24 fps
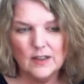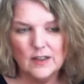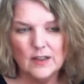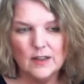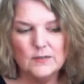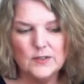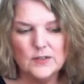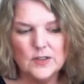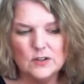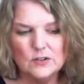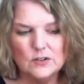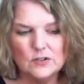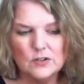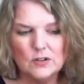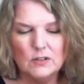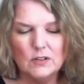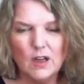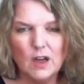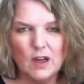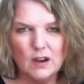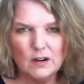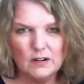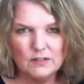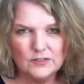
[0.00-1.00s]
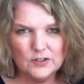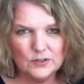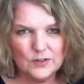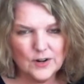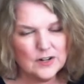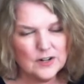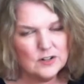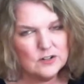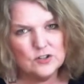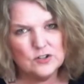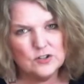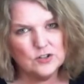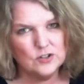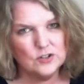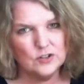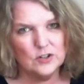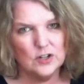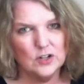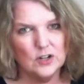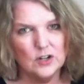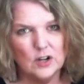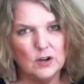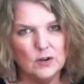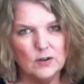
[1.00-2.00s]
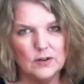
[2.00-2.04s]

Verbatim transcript: I mean, there's a lot of directions you can go.